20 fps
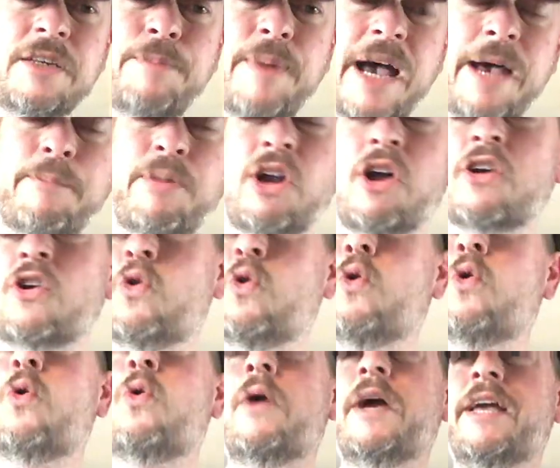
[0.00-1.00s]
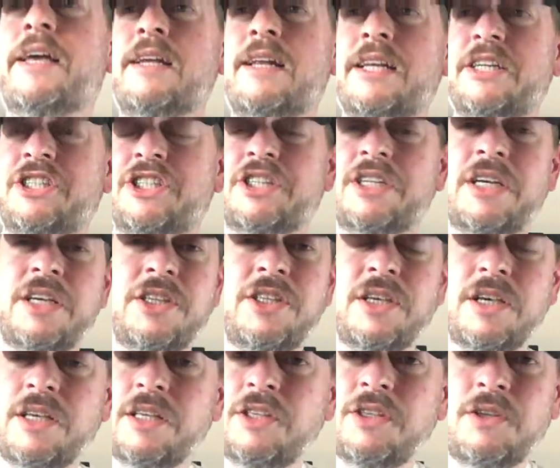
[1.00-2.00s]
band, but like all English
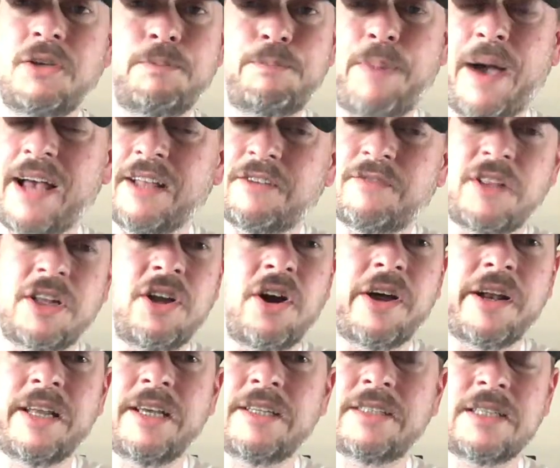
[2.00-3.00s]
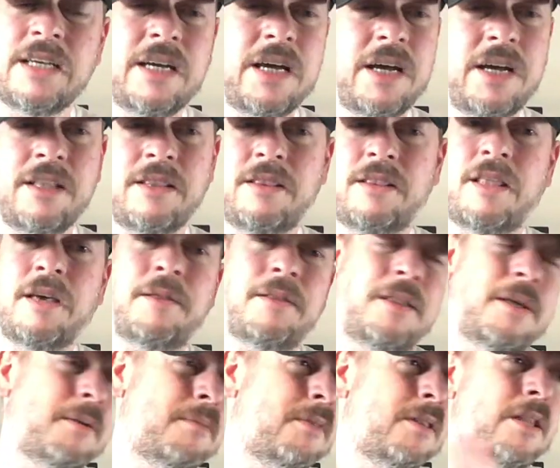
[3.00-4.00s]
bands of the 90s,
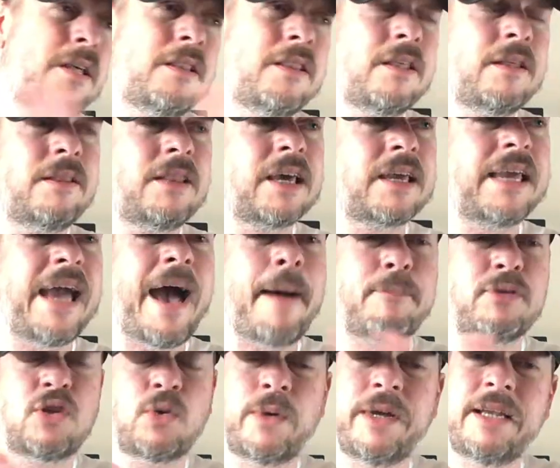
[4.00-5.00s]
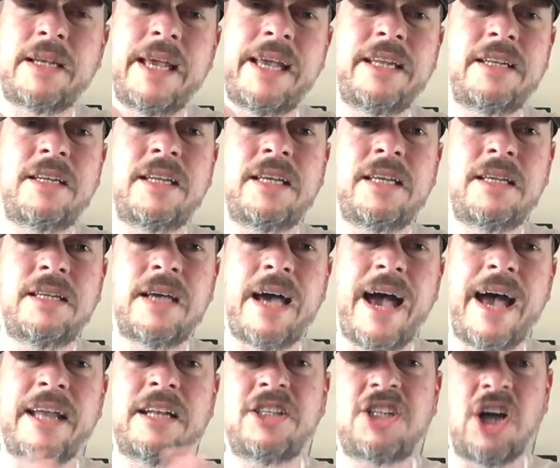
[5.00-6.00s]
the gap between indie
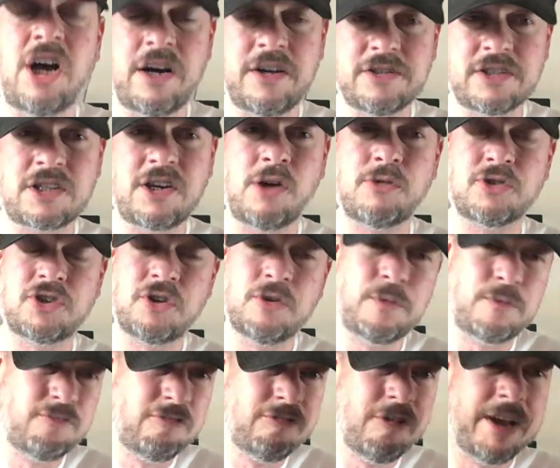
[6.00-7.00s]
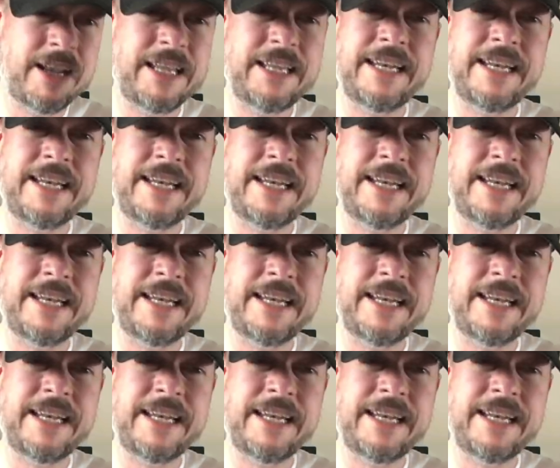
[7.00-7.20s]
and dance culture really